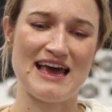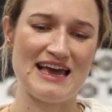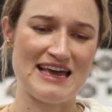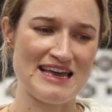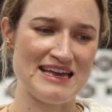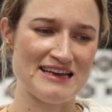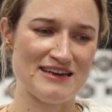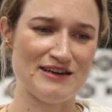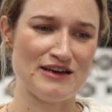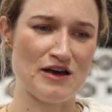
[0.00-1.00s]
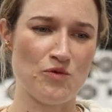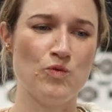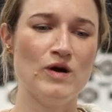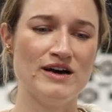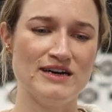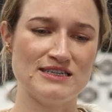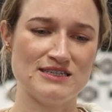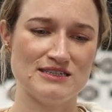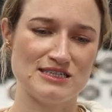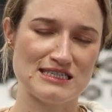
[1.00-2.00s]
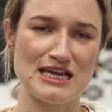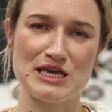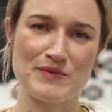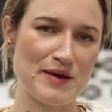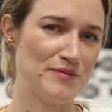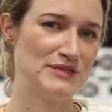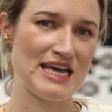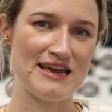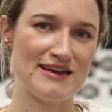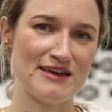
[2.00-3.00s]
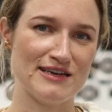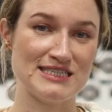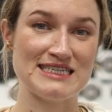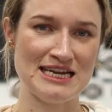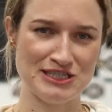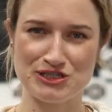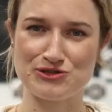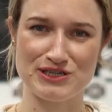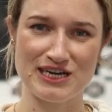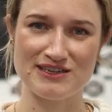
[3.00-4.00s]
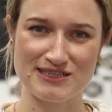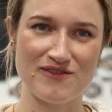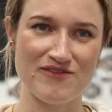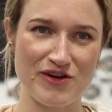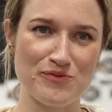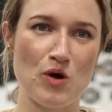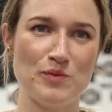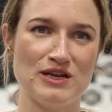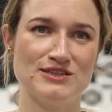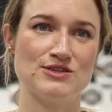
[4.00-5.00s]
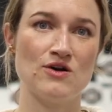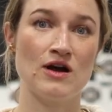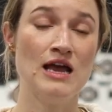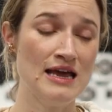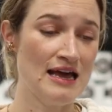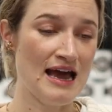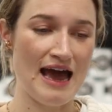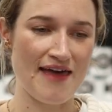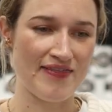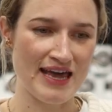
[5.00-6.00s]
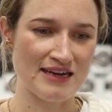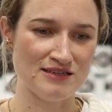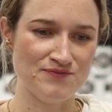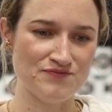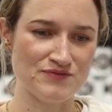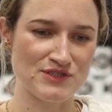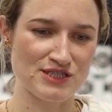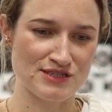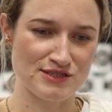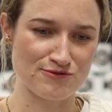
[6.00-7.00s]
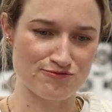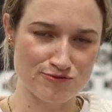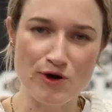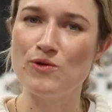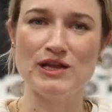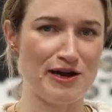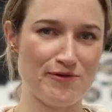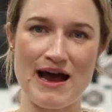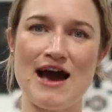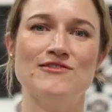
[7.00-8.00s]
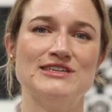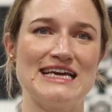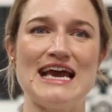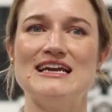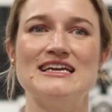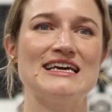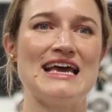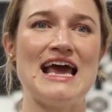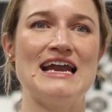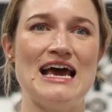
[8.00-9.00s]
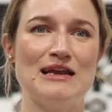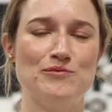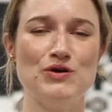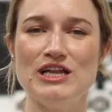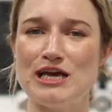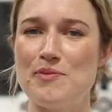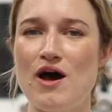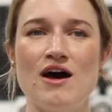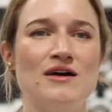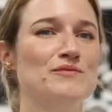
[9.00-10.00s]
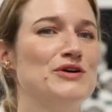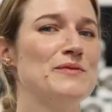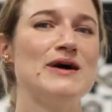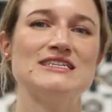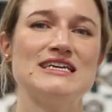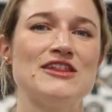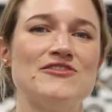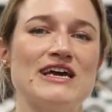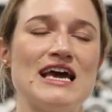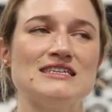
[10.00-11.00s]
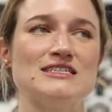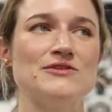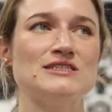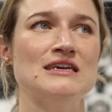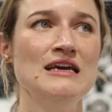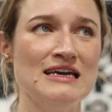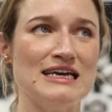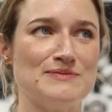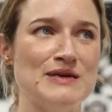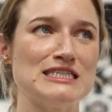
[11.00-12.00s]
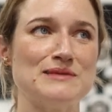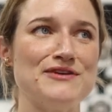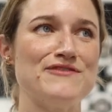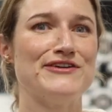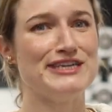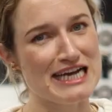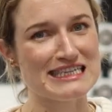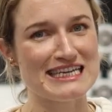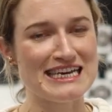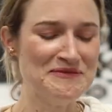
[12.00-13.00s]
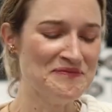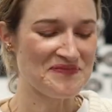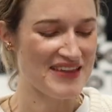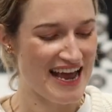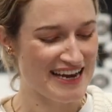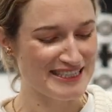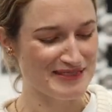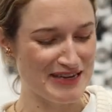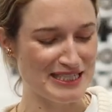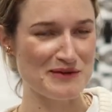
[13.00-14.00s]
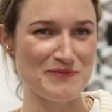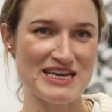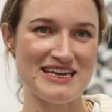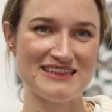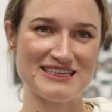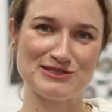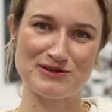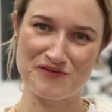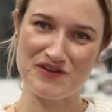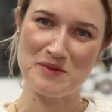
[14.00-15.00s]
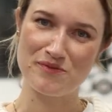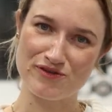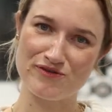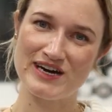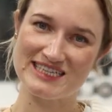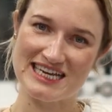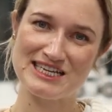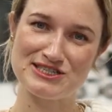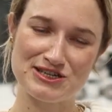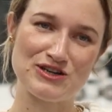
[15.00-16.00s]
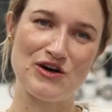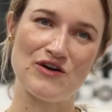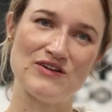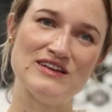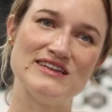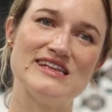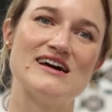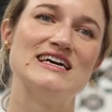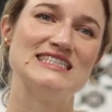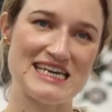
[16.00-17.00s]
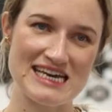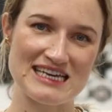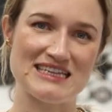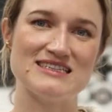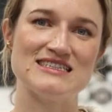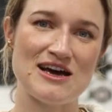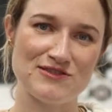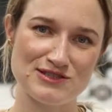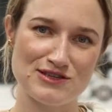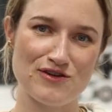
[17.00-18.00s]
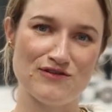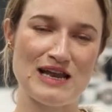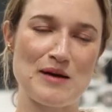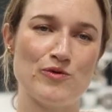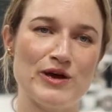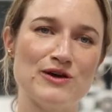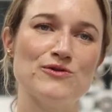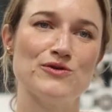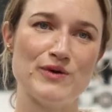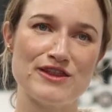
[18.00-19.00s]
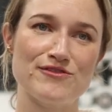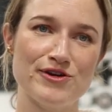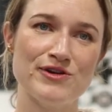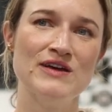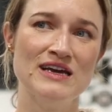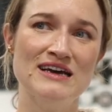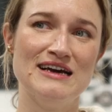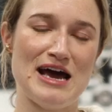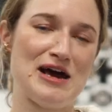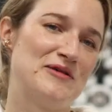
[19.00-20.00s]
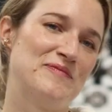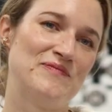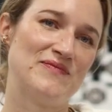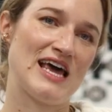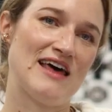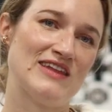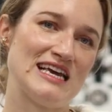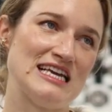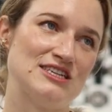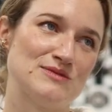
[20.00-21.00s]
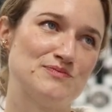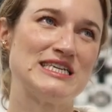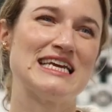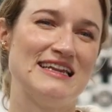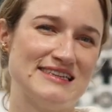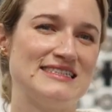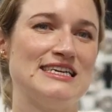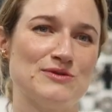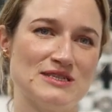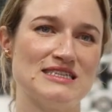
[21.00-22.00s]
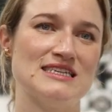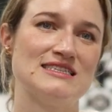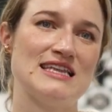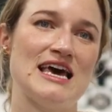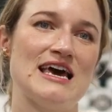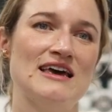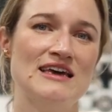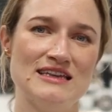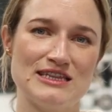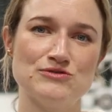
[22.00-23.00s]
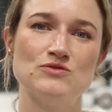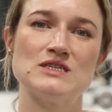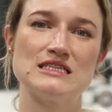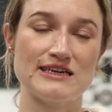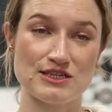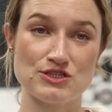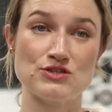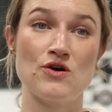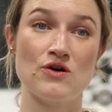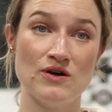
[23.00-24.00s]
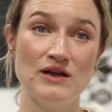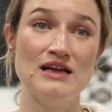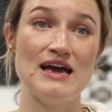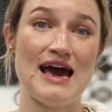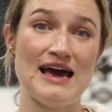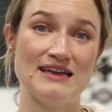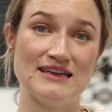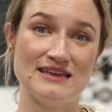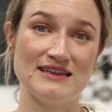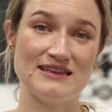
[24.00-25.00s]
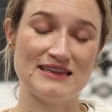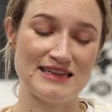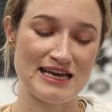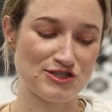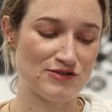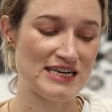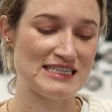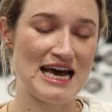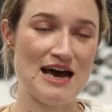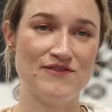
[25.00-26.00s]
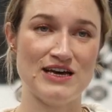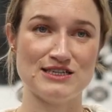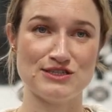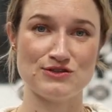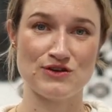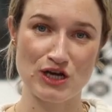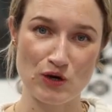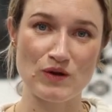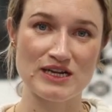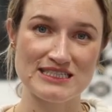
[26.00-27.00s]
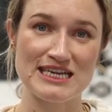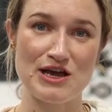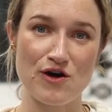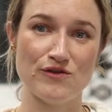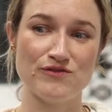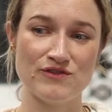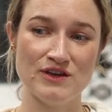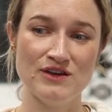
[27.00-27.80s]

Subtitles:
a word, just like you might take a standard or a very popular song, and then just roll it around again and again and pull it apart and put it back together again. So it's meant to be very jazzy, and it's meant to be this sort of improvisation on the idea and the sounds of Lapwing all the way through, and that each, particularly the sequences, they're almost like a song, and they're trying to have that sonic quality of